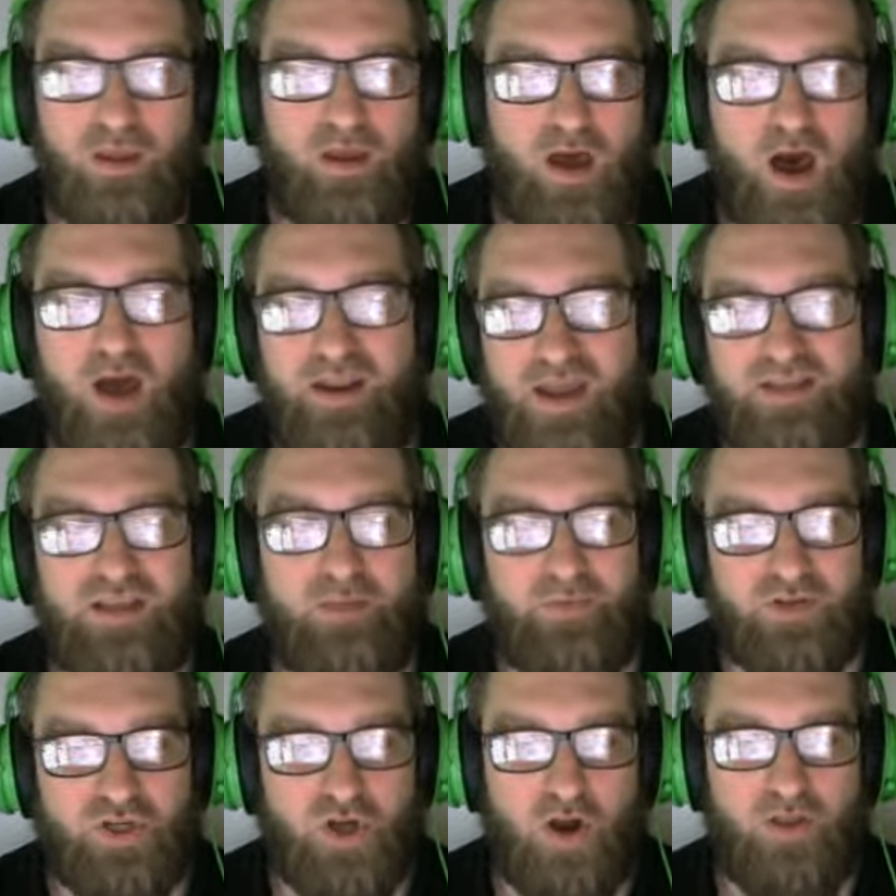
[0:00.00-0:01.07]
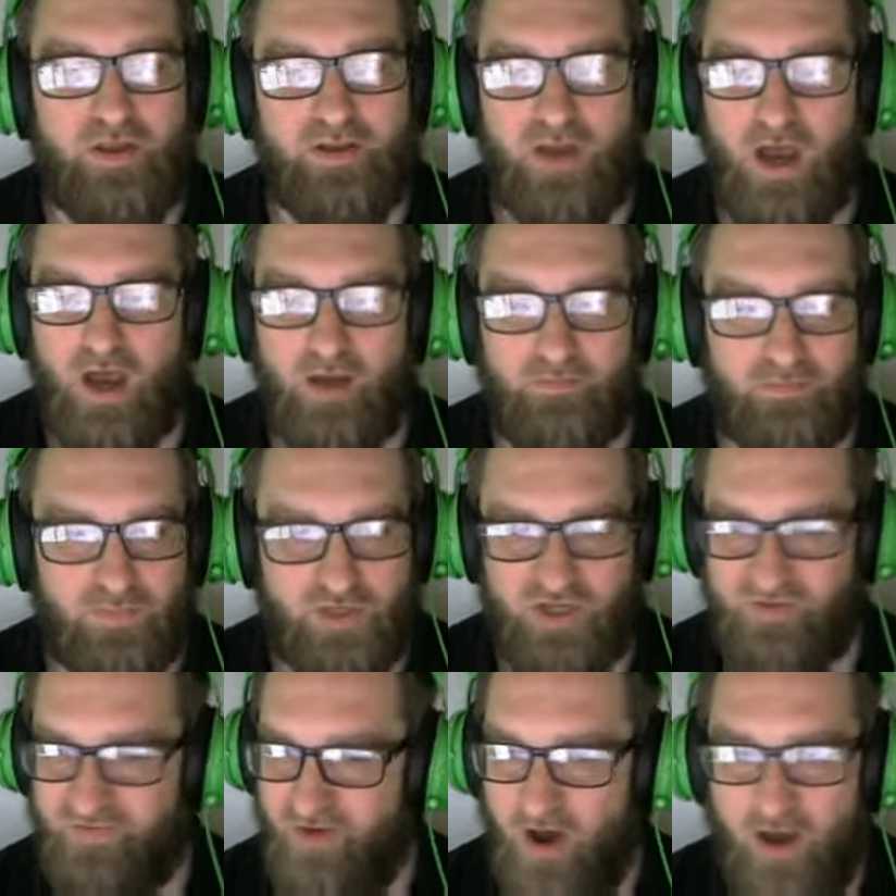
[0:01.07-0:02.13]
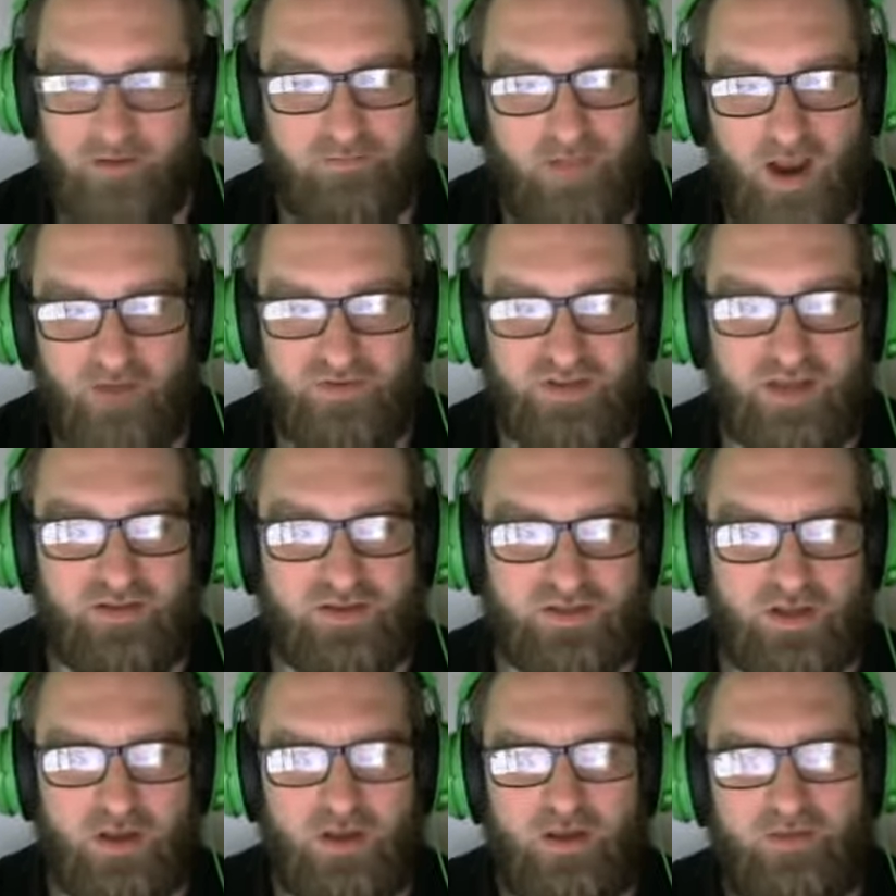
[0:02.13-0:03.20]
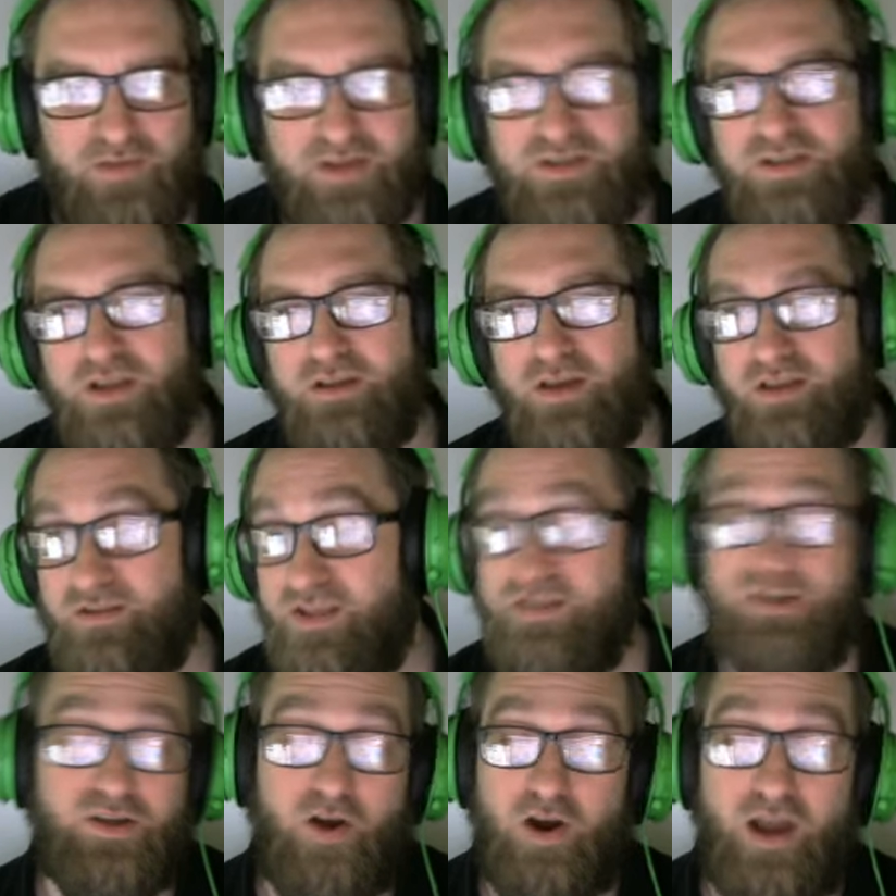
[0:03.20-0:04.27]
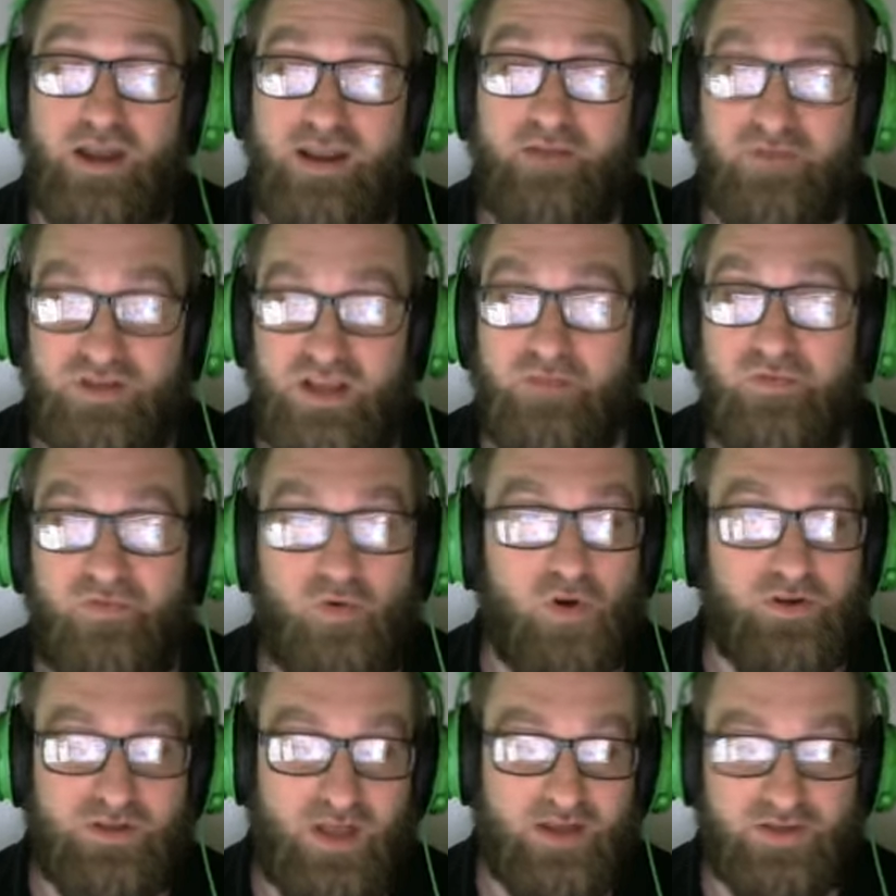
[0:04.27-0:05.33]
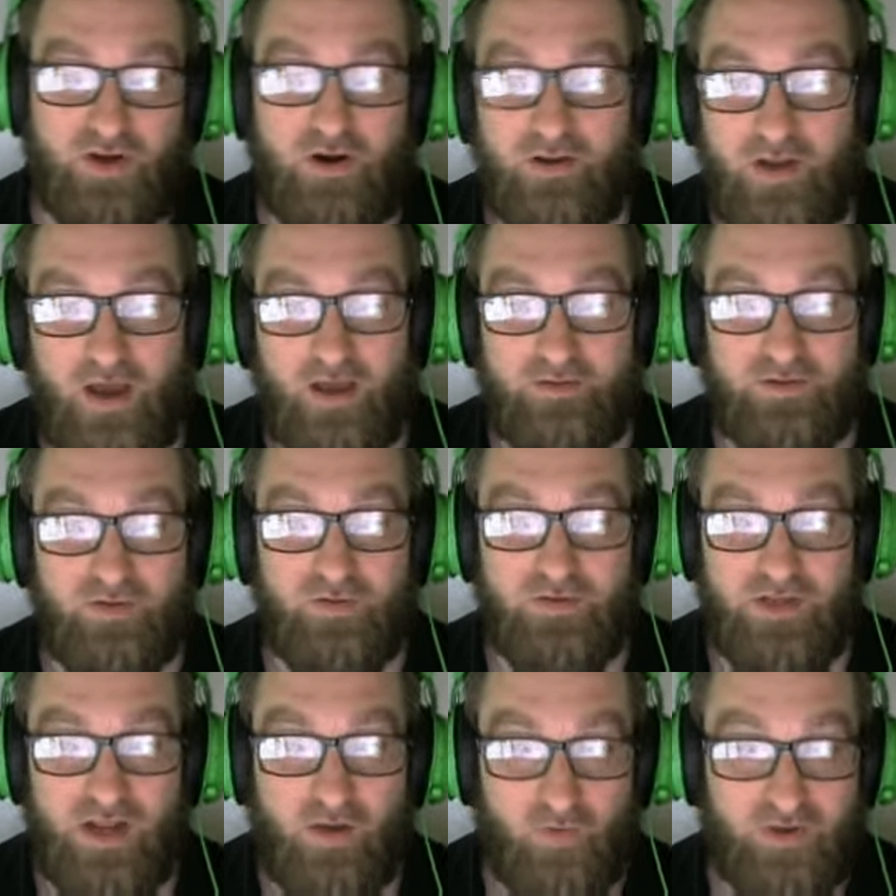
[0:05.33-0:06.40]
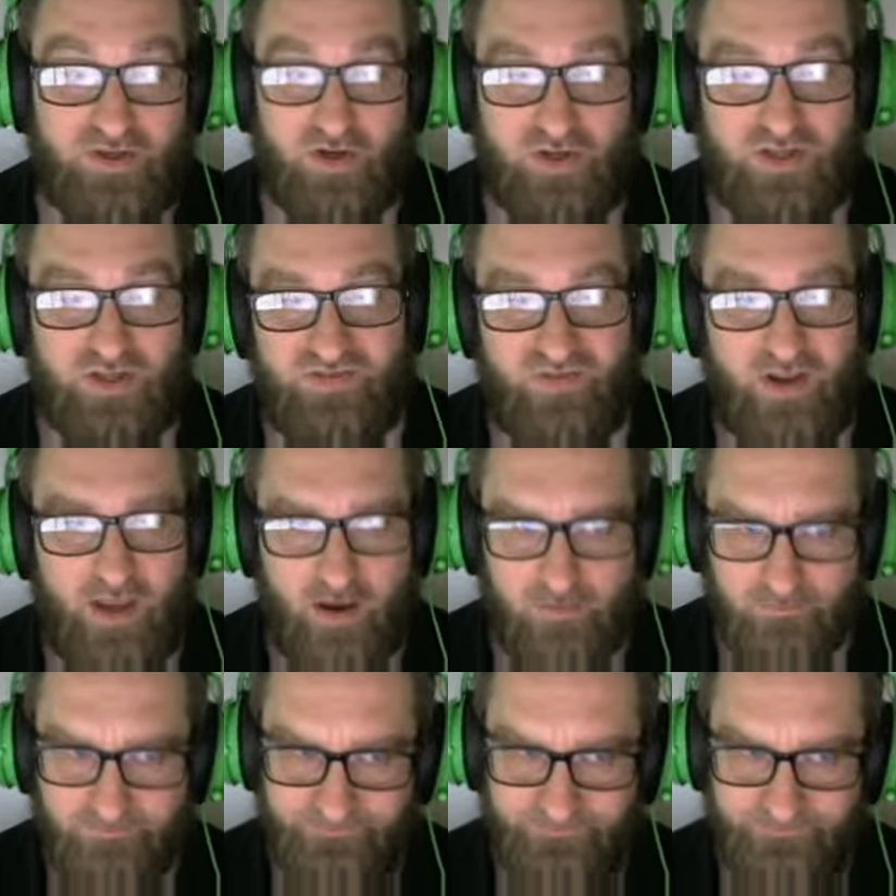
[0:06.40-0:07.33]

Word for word: Uh, next up is Charlotte uh, Chiffon. However you say this. This is a this is a card I'd never seen before until I started uh, doing you know researching this video.